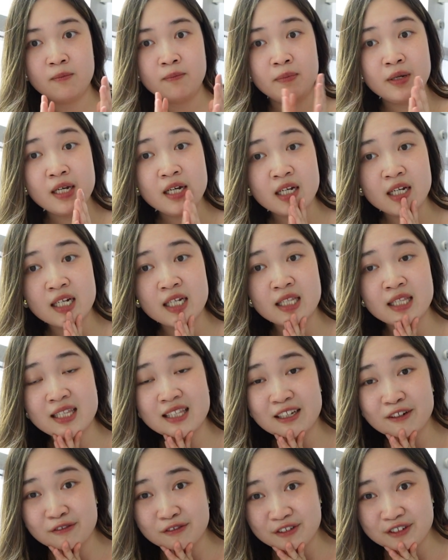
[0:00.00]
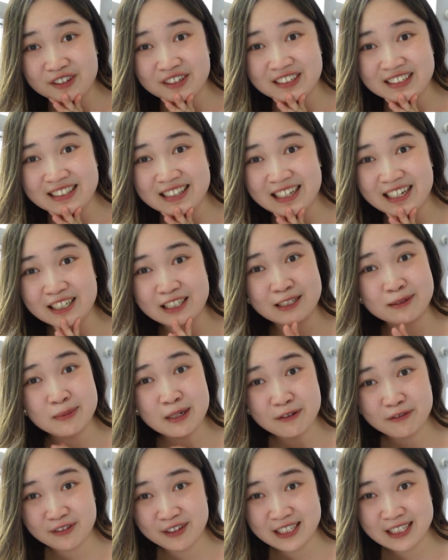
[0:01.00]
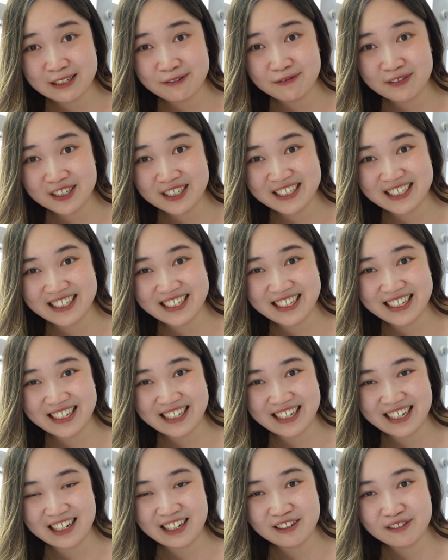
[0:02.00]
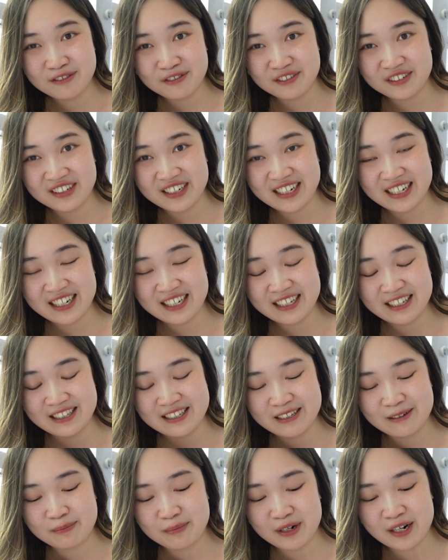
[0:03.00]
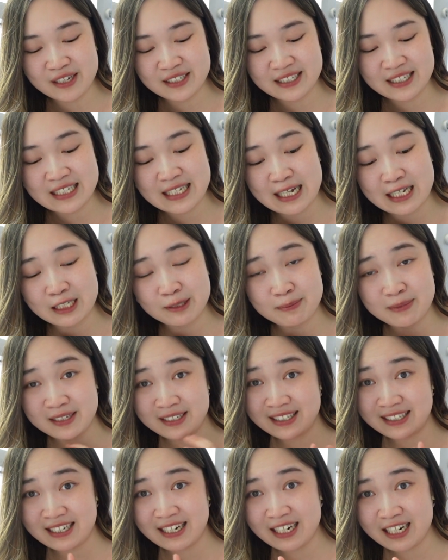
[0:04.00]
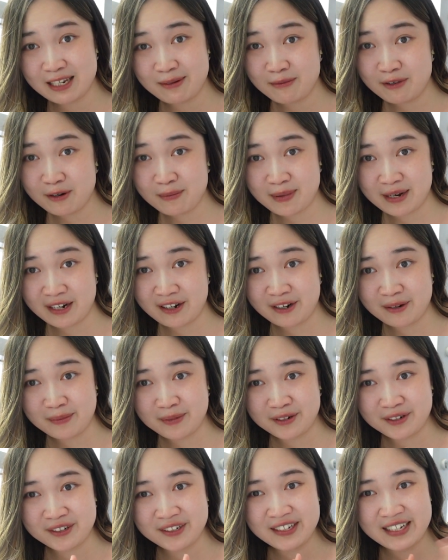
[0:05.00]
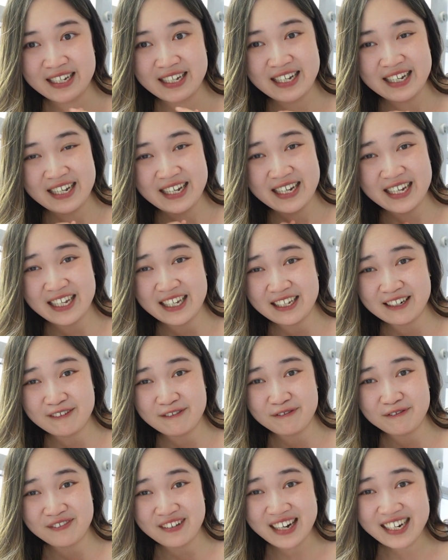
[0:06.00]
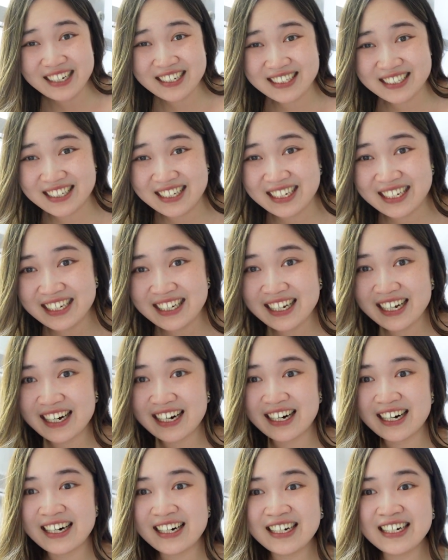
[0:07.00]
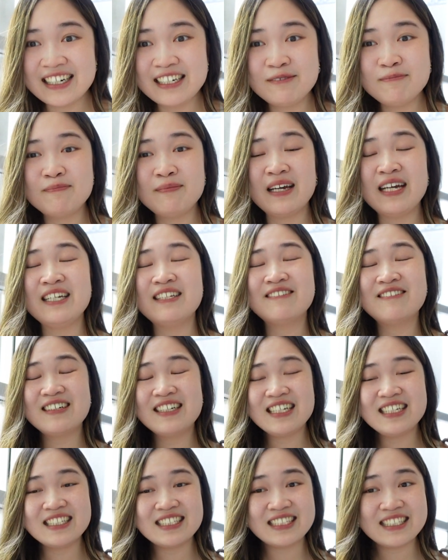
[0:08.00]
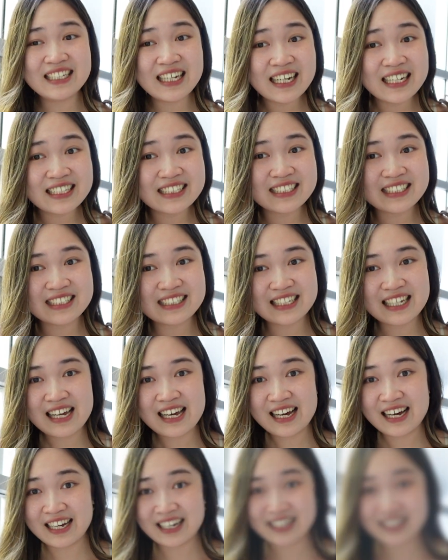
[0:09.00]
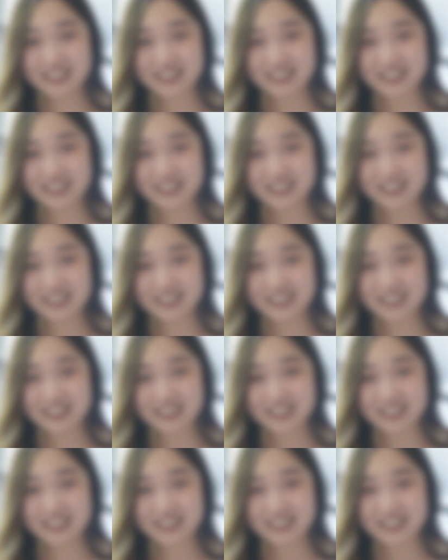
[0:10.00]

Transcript: But of course, thanks to my friends in Virginia and California, the process has been slightly more bearable. And finally, on May 26th, I